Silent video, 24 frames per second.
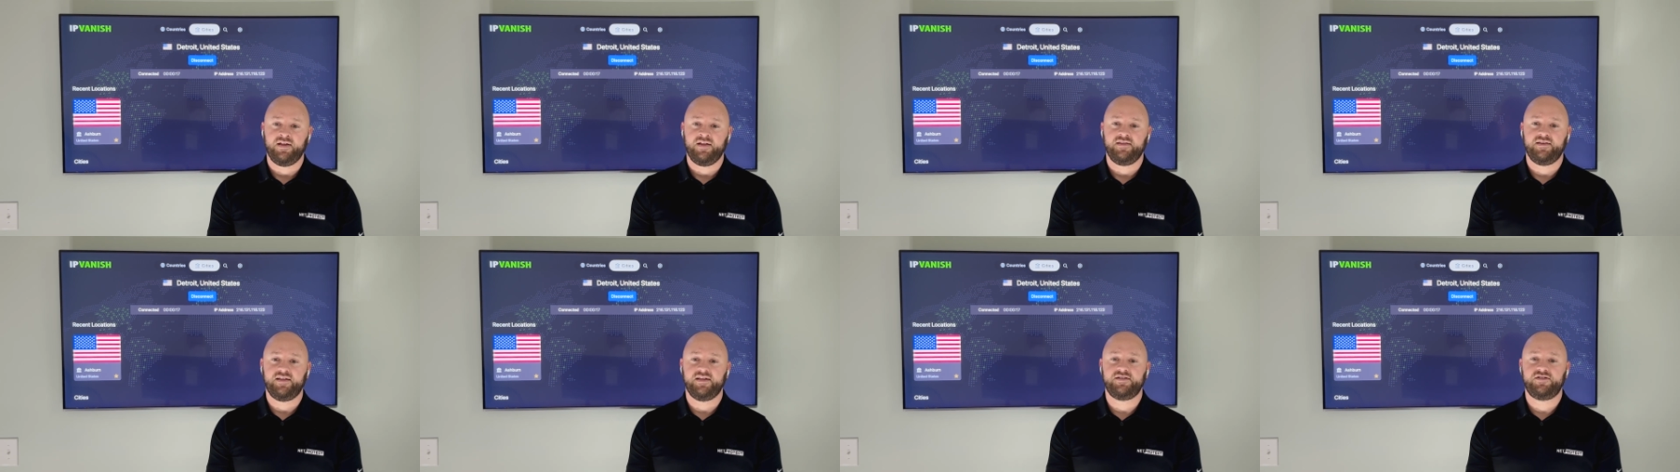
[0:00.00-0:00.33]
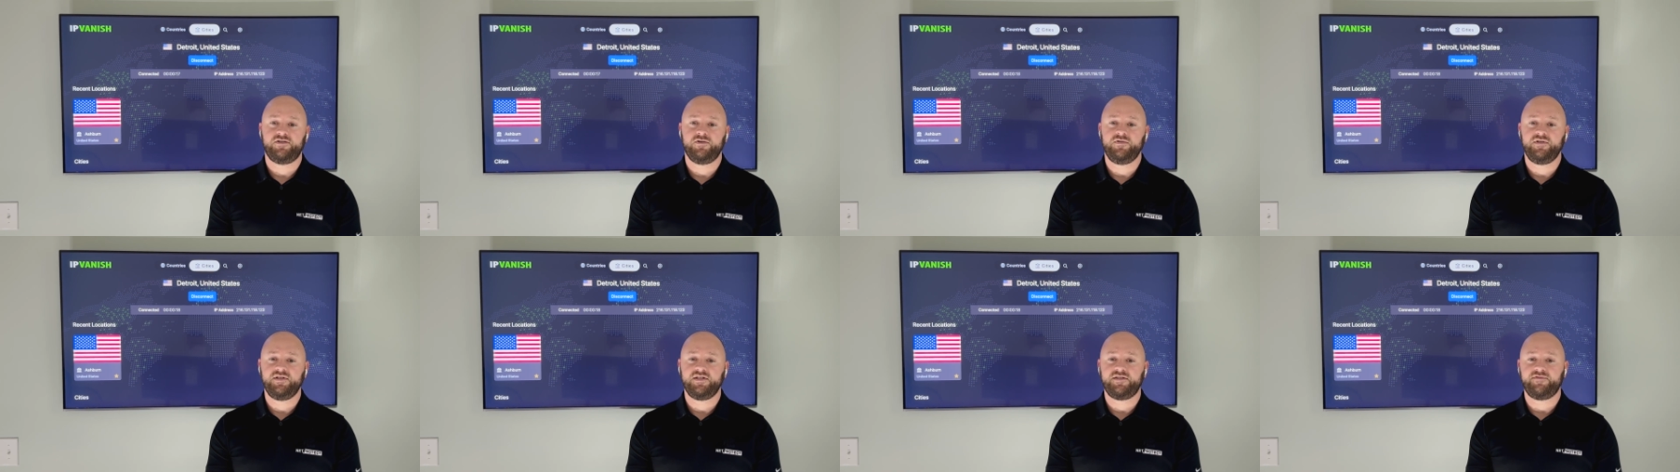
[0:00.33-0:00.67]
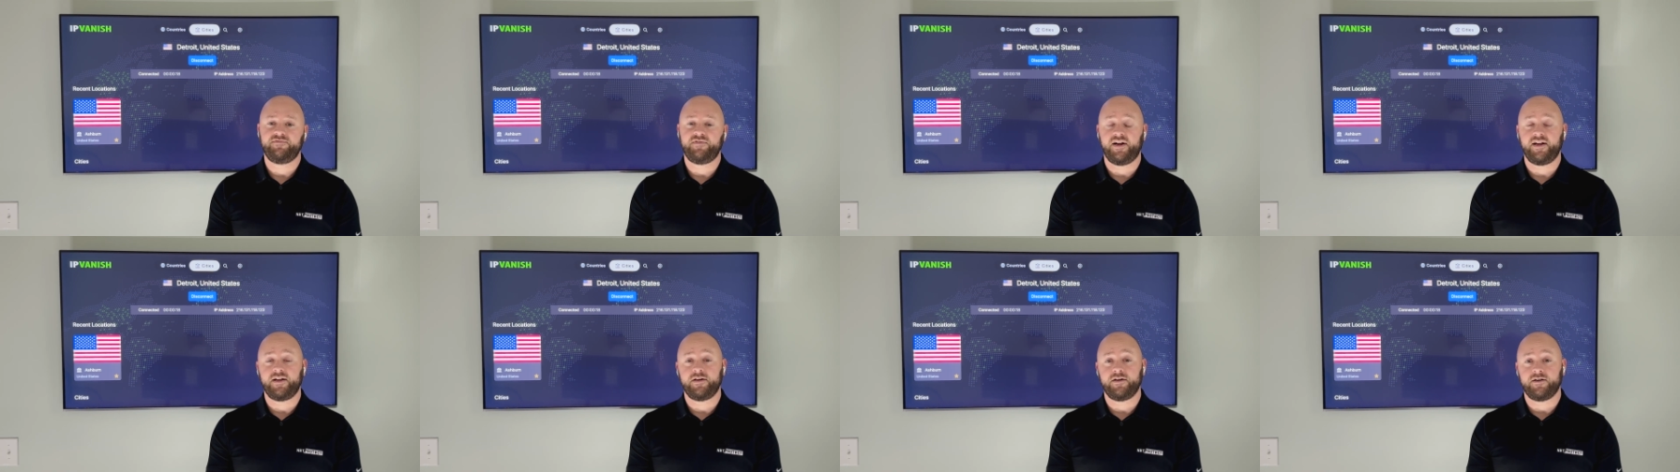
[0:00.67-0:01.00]
They do this
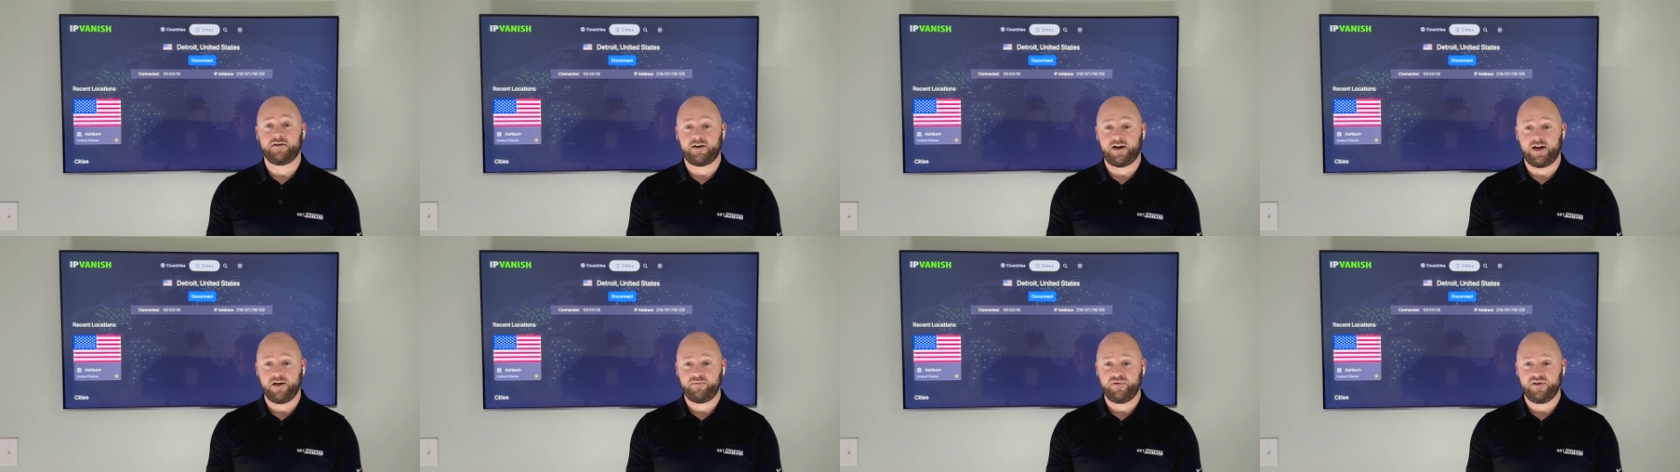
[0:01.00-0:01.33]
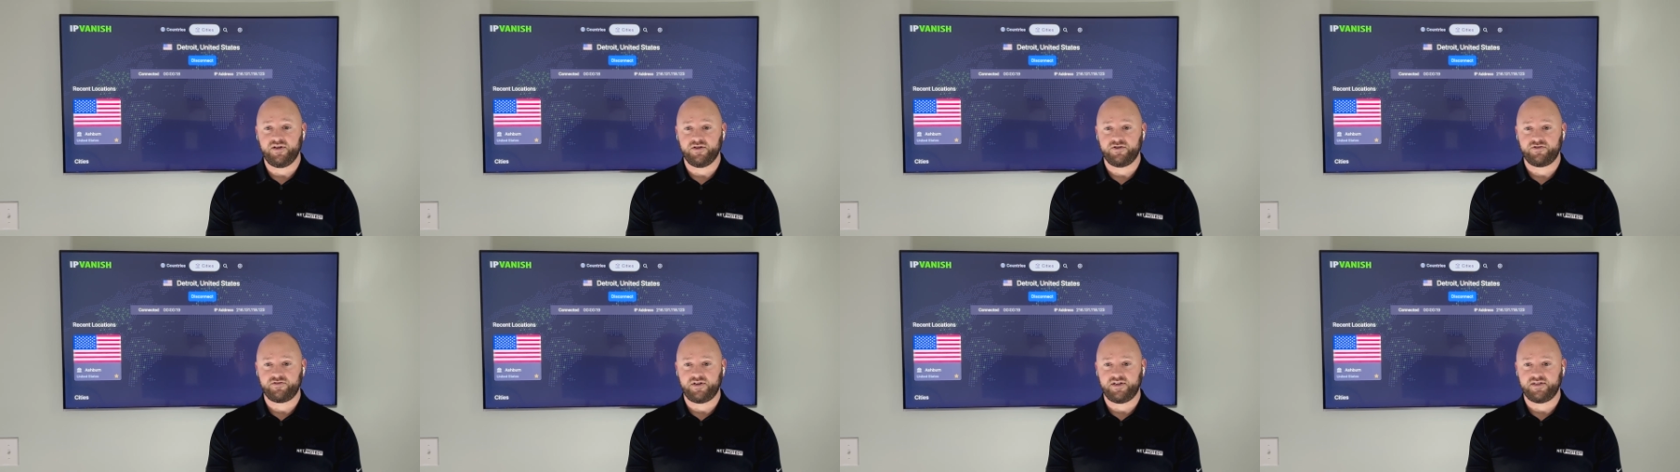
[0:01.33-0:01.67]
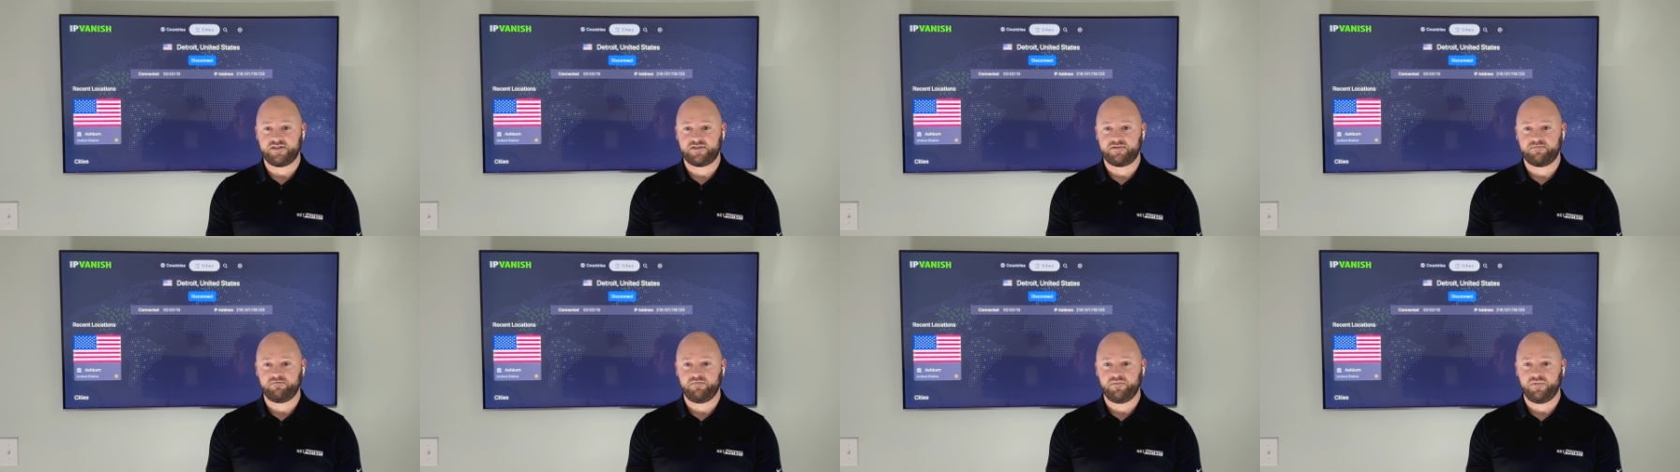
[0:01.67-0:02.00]
by your IP
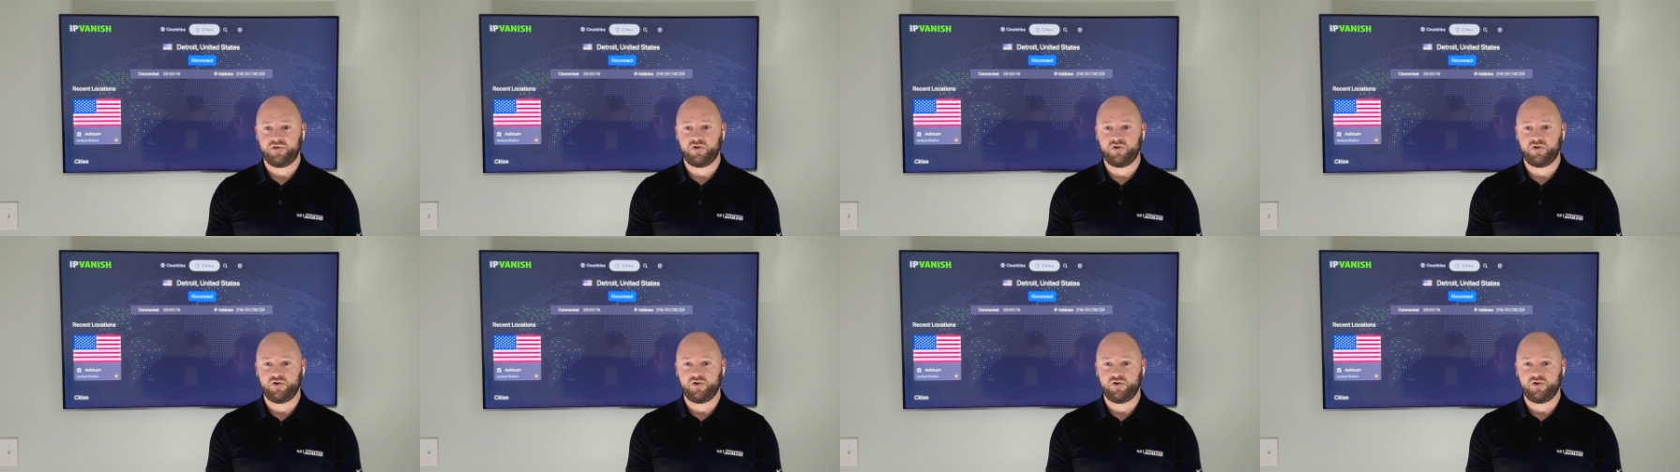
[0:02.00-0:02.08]
address.